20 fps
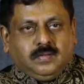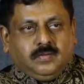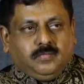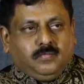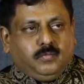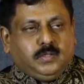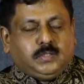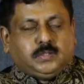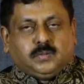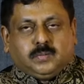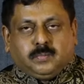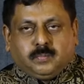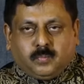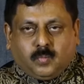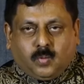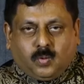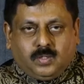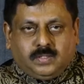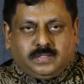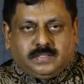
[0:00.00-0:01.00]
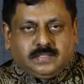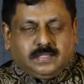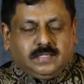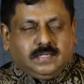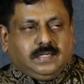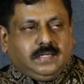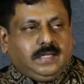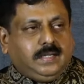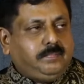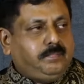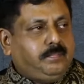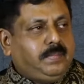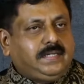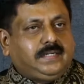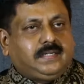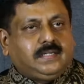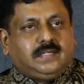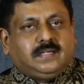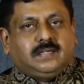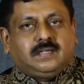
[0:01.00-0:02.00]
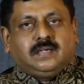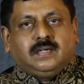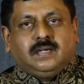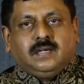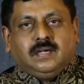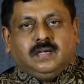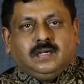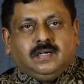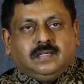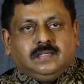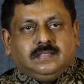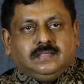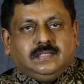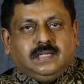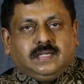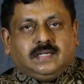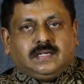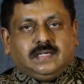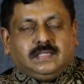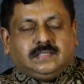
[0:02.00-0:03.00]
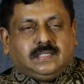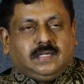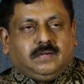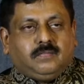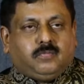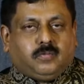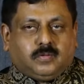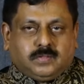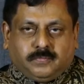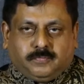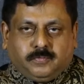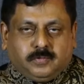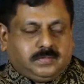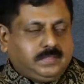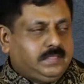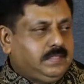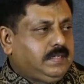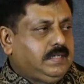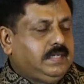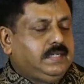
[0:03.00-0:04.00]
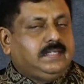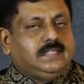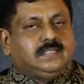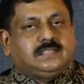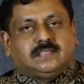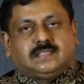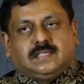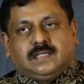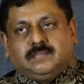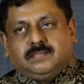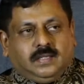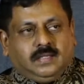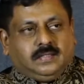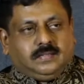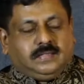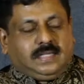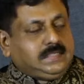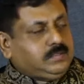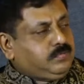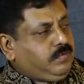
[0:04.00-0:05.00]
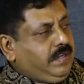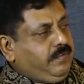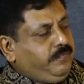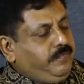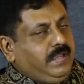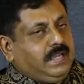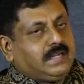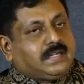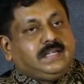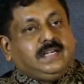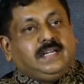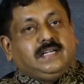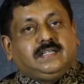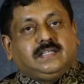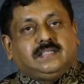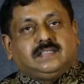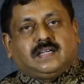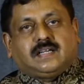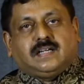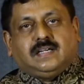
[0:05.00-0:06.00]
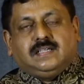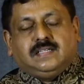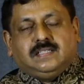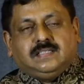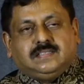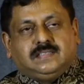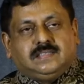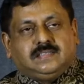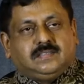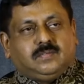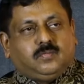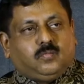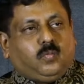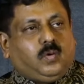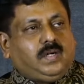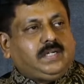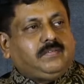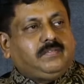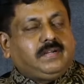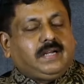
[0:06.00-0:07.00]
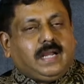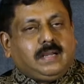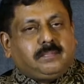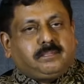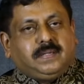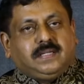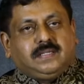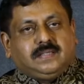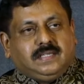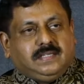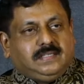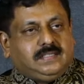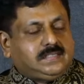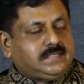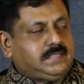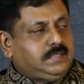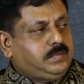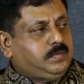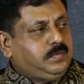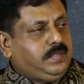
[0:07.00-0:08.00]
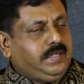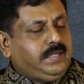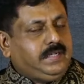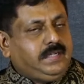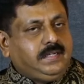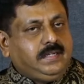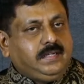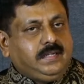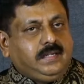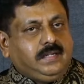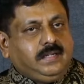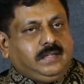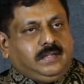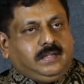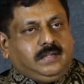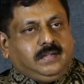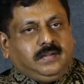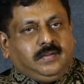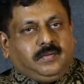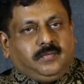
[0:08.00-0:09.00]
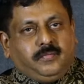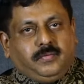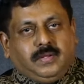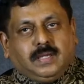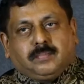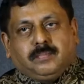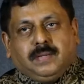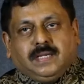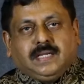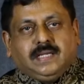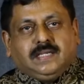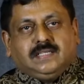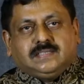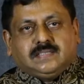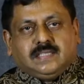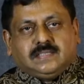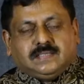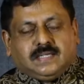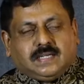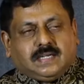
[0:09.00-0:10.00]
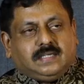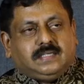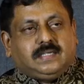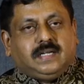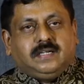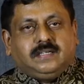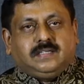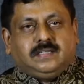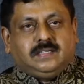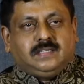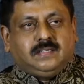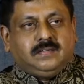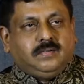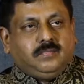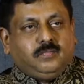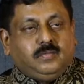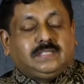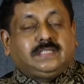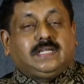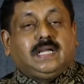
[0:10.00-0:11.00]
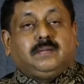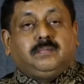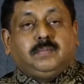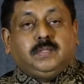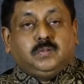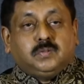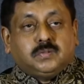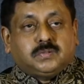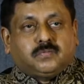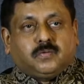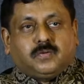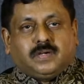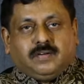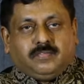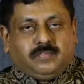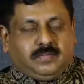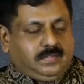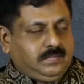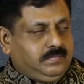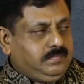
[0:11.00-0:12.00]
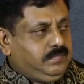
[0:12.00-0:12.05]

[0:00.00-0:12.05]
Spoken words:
We should mold a better generation for the future industry. That's why we are creating the contents. Whatever happening in the industry today, we are making it as a content which can be used forever.